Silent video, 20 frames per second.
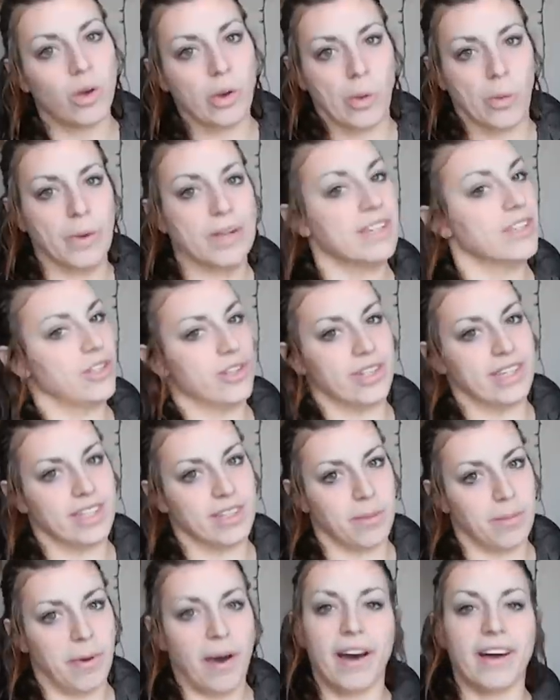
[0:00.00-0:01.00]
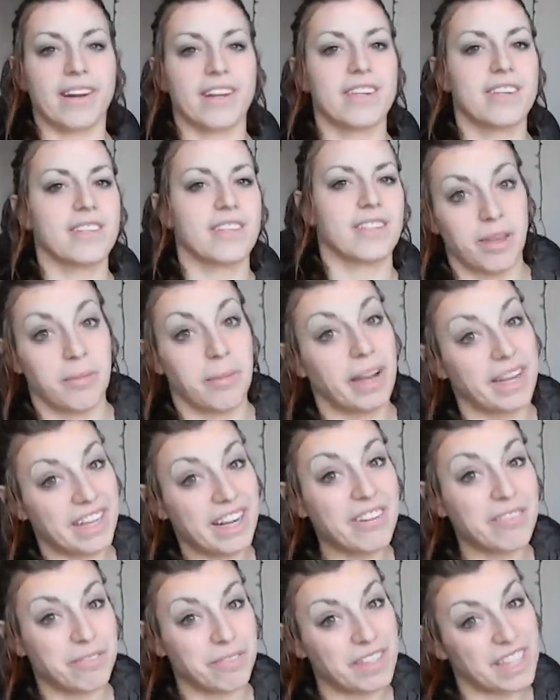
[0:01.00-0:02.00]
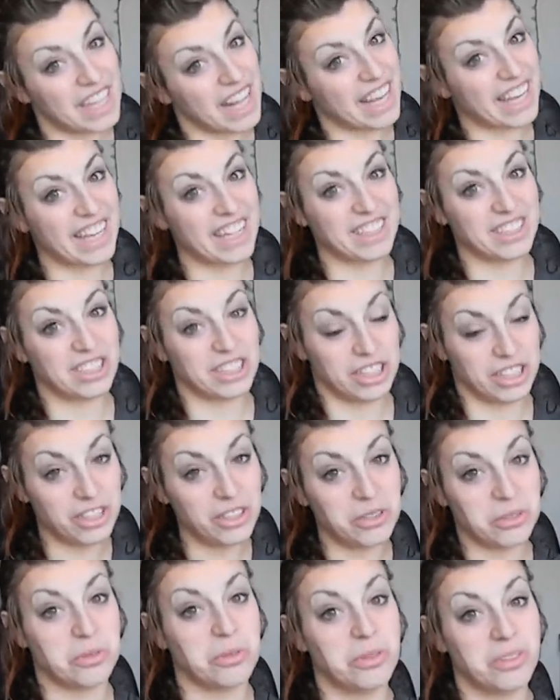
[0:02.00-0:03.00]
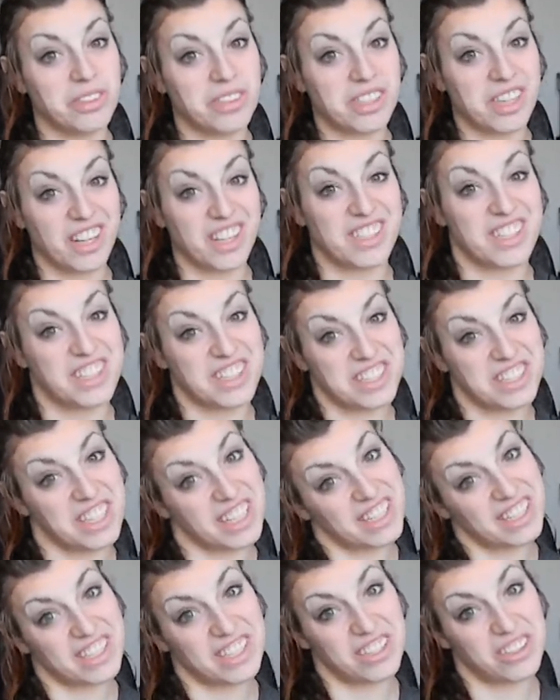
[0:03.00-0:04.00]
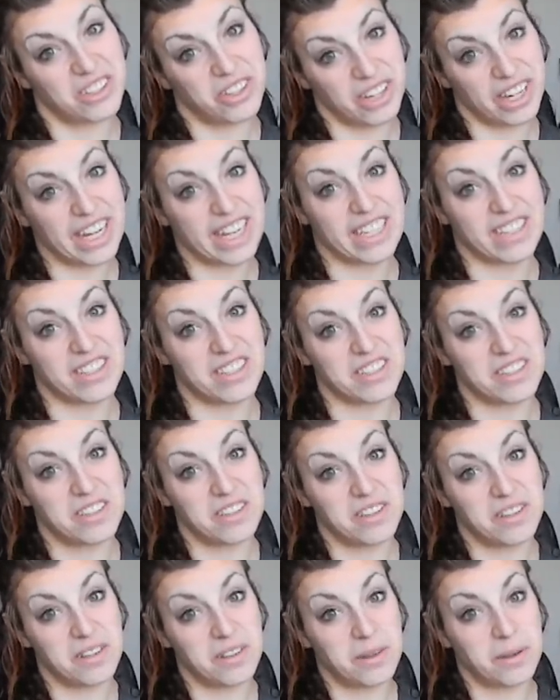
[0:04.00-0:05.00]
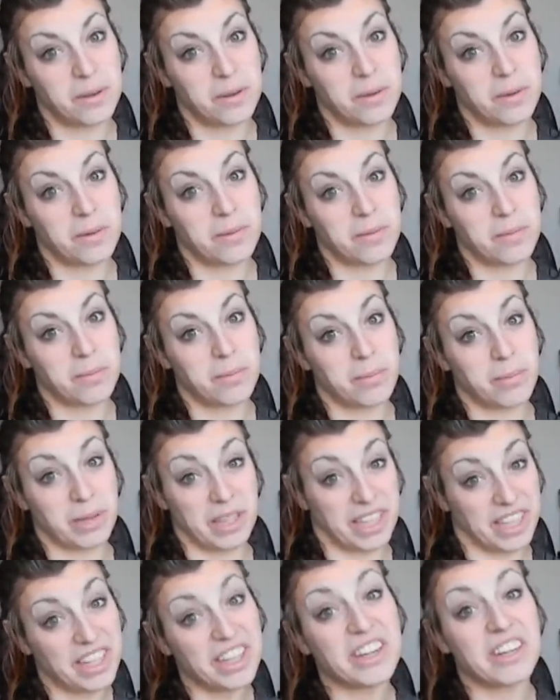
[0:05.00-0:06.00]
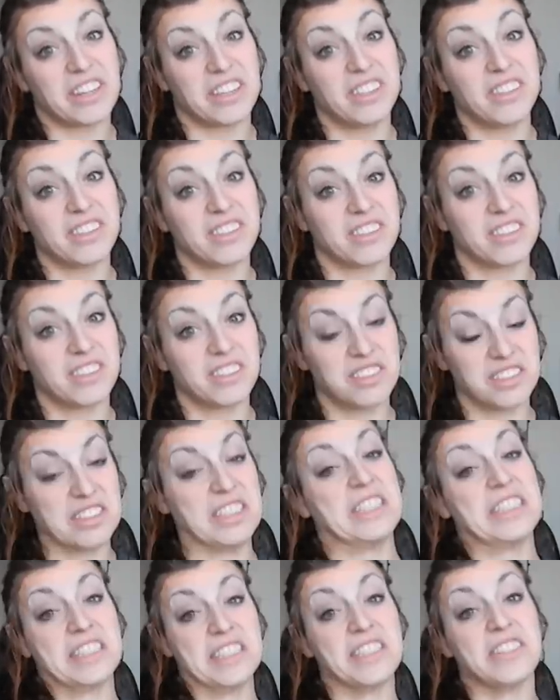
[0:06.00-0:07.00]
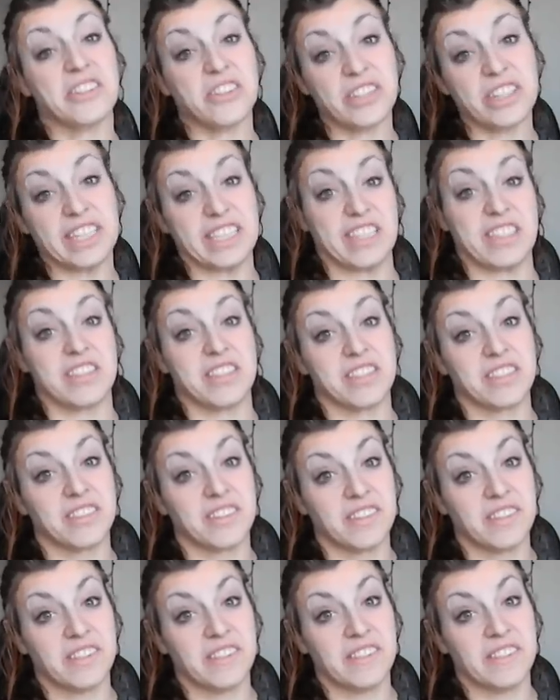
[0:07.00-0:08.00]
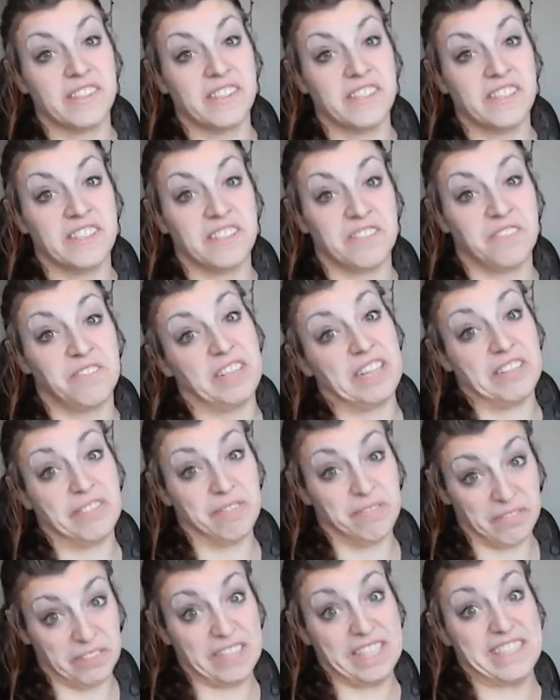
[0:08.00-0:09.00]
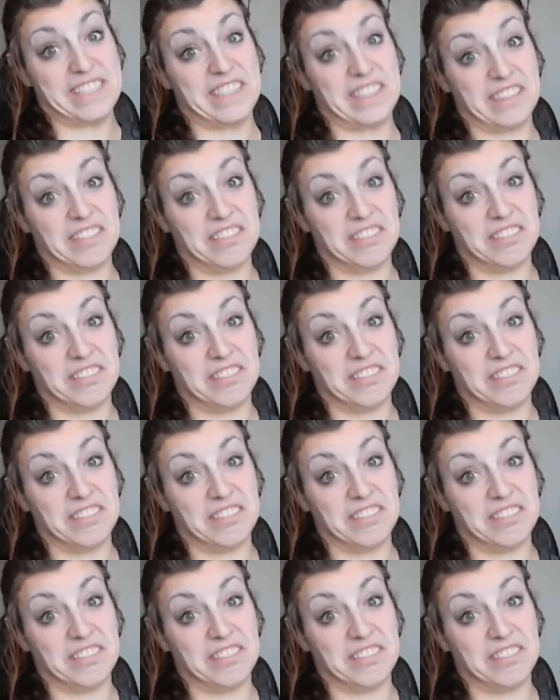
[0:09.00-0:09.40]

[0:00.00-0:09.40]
Winter is upon us. Might not feel like it to you, because it's 60 degrees. But here, 60 degrees is fucking freezing.